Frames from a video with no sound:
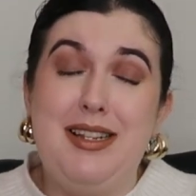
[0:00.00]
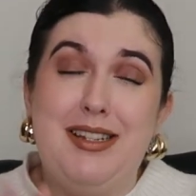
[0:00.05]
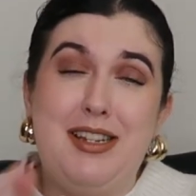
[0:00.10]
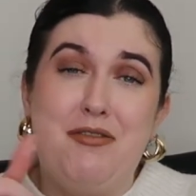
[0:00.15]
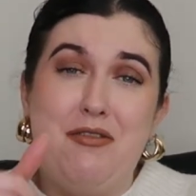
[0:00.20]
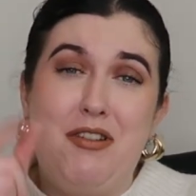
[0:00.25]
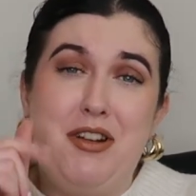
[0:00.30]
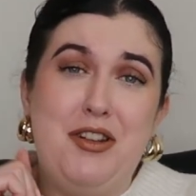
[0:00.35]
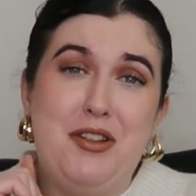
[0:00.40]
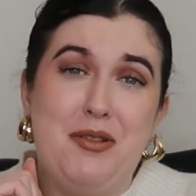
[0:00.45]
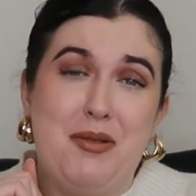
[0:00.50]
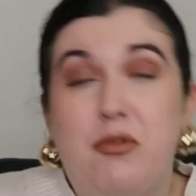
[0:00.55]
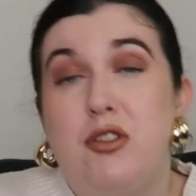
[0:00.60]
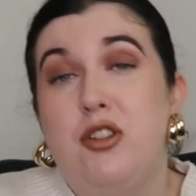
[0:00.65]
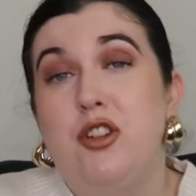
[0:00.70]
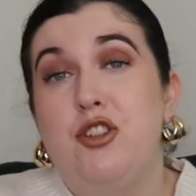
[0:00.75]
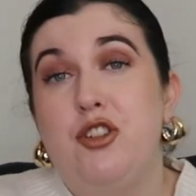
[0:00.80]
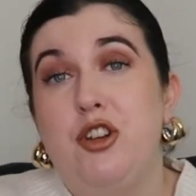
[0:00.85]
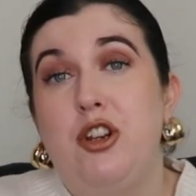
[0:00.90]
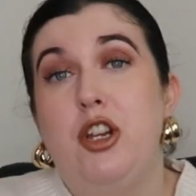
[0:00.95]
I'm just
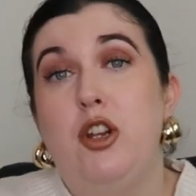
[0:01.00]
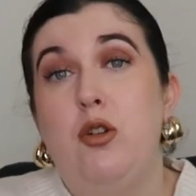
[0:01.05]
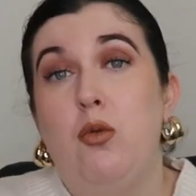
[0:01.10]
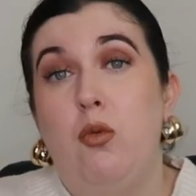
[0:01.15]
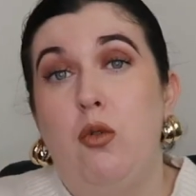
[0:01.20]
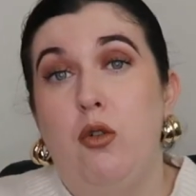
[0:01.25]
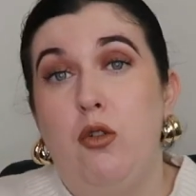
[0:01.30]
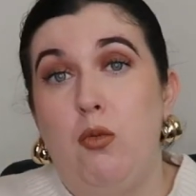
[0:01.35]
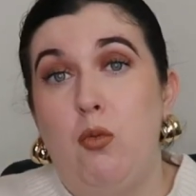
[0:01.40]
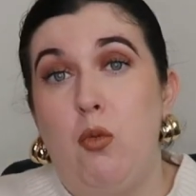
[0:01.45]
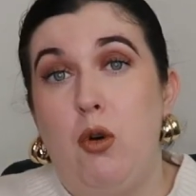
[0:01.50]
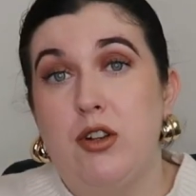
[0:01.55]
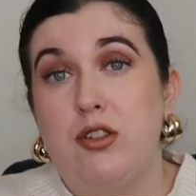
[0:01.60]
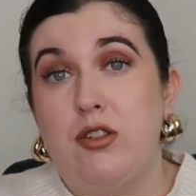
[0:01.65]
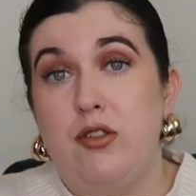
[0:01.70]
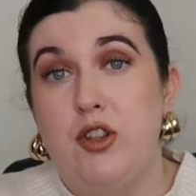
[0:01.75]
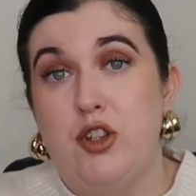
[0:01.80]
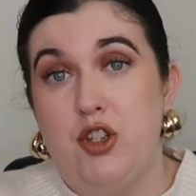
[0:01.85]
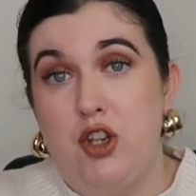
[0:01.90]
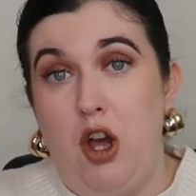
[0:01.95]
going to show you what's
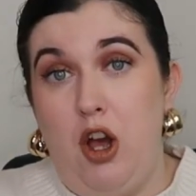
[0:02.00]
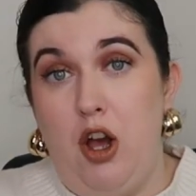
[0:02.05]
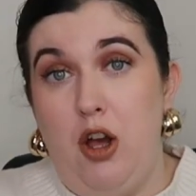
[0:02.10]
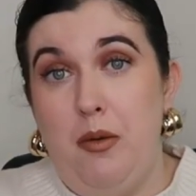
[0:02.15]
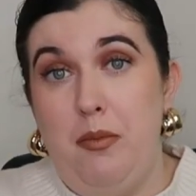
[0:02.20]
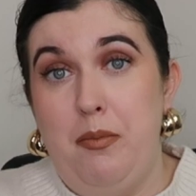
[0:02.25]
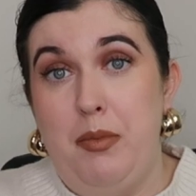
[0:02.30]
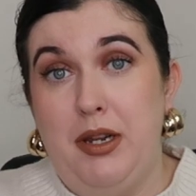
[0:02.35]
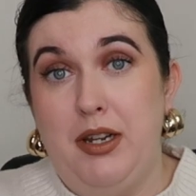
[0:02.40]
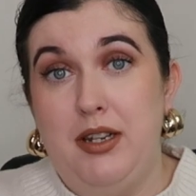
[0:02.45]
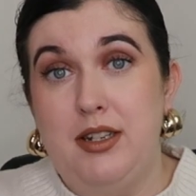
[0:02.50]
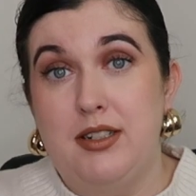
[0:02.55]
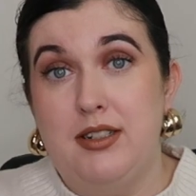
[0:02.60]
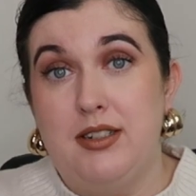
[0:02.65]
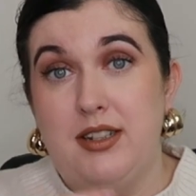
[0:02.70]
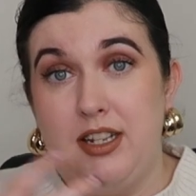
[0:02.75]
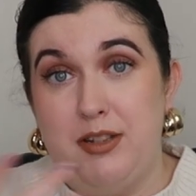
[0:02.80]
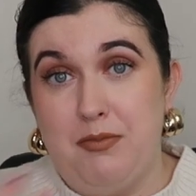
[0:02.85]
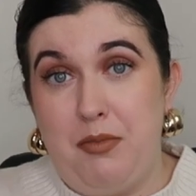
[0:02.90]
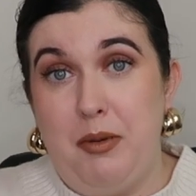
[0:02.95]
on the top because
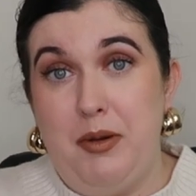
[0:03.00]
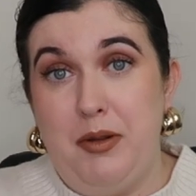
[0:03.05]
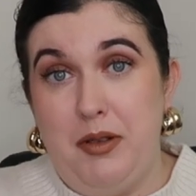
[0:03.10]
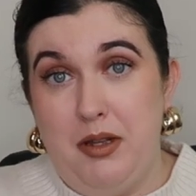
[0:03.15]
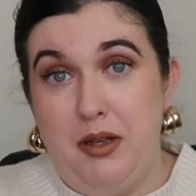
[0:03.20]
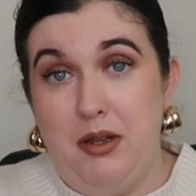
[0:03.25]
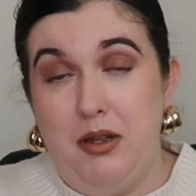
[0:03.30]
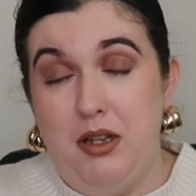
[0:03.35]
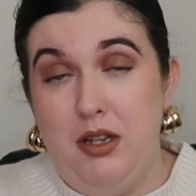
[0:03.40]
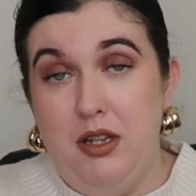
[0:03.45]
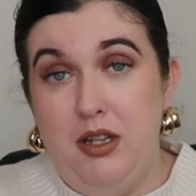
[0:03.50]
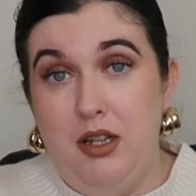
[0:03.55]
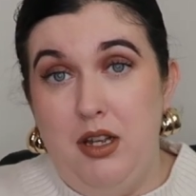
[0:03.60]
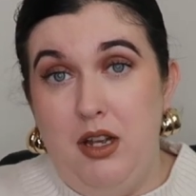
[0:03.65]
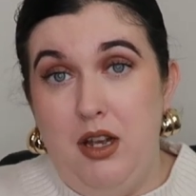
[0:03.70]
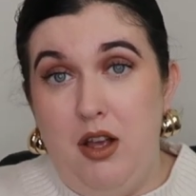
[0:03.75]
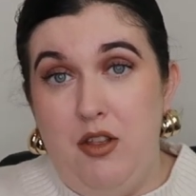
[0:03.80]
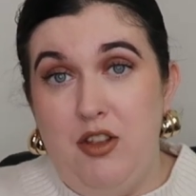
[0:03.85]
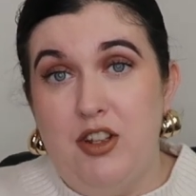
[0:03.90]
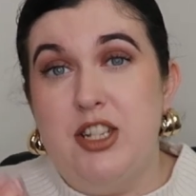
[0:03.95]
that's probably the
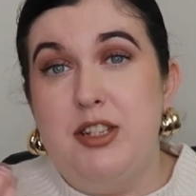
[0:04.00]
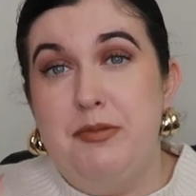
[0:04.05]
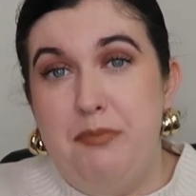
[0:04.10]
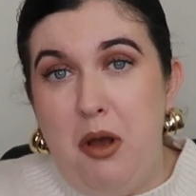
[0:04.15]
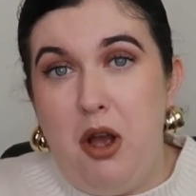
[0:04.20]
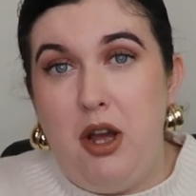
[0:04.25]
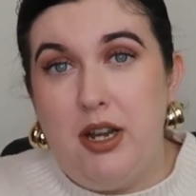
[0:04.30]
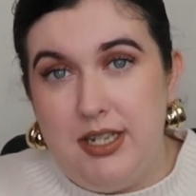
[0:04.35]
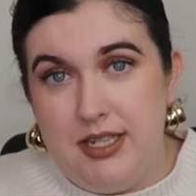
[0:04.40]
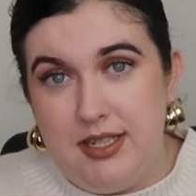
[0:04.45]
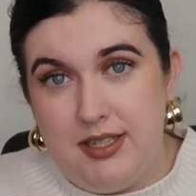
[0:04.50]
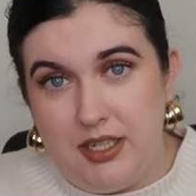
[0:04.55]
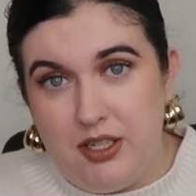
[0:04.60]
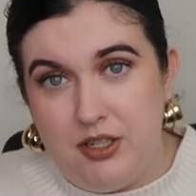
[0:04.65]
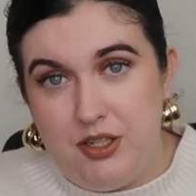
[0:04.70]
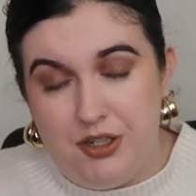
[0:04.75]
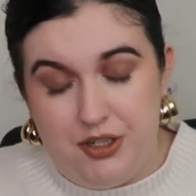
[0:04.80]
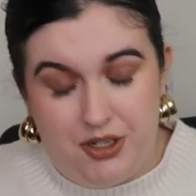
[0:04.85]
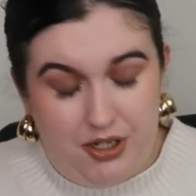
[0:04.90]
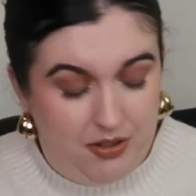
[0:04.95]
smartest thing
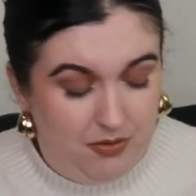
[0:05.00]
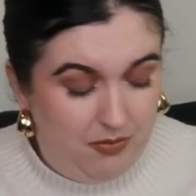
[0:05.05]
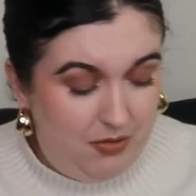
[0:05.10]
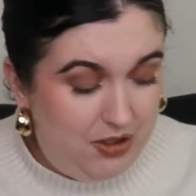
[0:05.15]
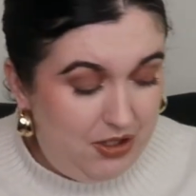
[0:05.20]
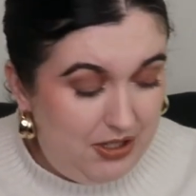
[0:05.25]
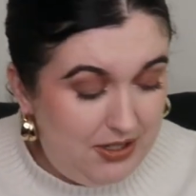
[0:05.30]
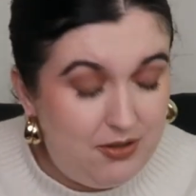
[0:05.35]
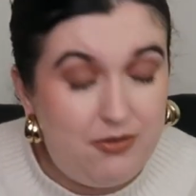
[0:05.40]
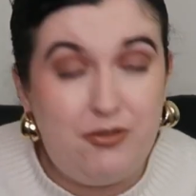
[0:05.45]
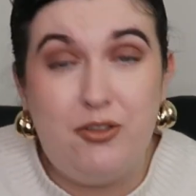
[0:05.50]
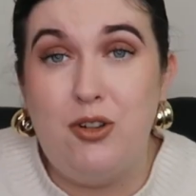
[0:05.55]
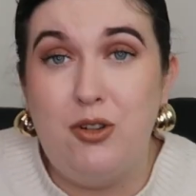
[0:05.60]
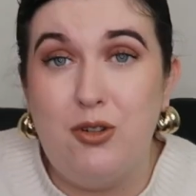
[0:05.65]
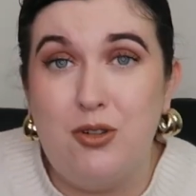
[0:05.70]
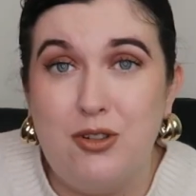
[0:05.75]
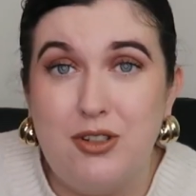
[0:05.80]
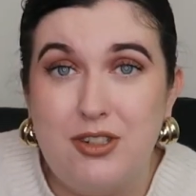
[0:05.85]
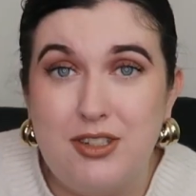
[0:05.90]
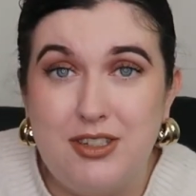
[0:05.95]
to do, which is of
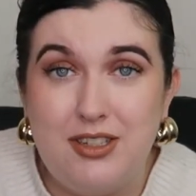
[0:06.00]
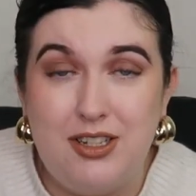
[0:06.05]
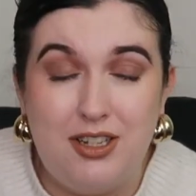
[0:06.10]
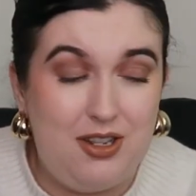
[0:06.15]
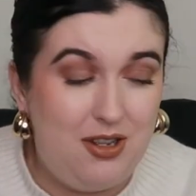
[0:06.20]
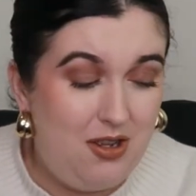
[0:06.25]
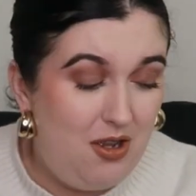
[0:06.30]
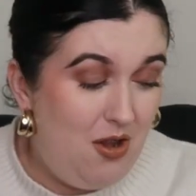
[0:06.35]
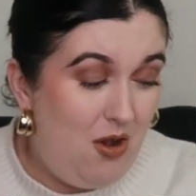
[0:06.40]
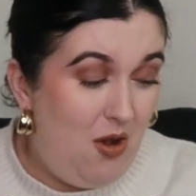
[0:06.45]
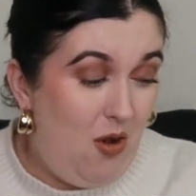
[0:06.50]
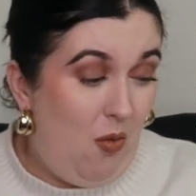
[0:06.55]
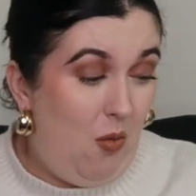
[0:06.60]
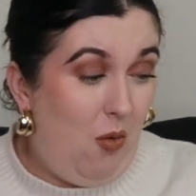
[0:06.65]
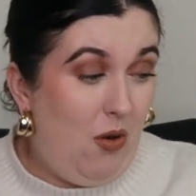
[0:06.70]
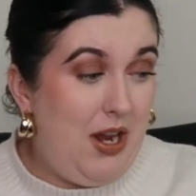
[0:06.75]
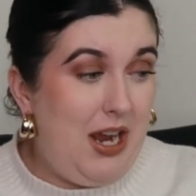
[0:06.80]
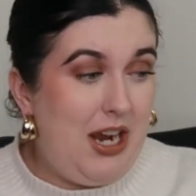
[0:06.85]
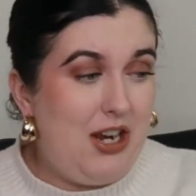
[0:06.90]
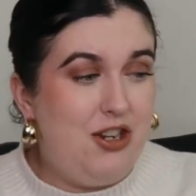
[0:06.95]
course
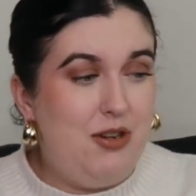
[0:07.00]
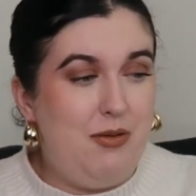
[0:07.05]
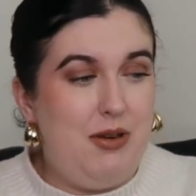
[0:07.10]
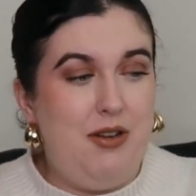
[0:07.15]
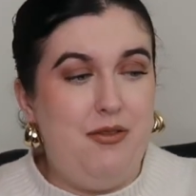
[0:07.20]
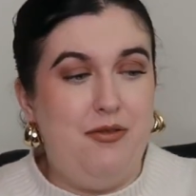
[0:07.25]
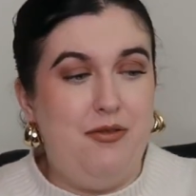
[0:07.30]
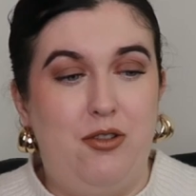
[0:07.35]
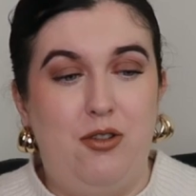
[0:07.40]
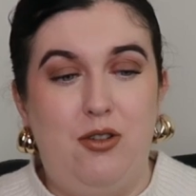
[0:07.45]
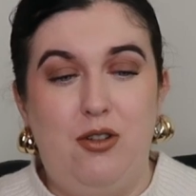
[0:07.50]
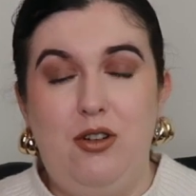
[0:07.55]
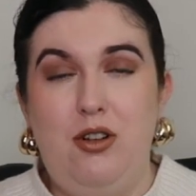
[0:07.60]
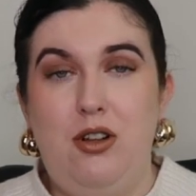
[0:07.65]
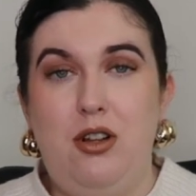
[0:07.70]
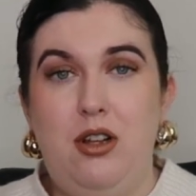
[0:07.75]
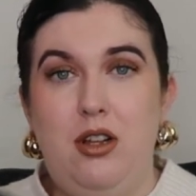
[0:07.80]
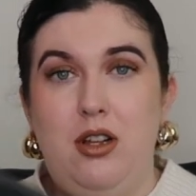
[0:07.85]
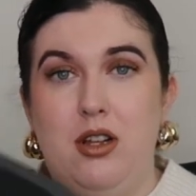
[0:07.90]
what I actually for,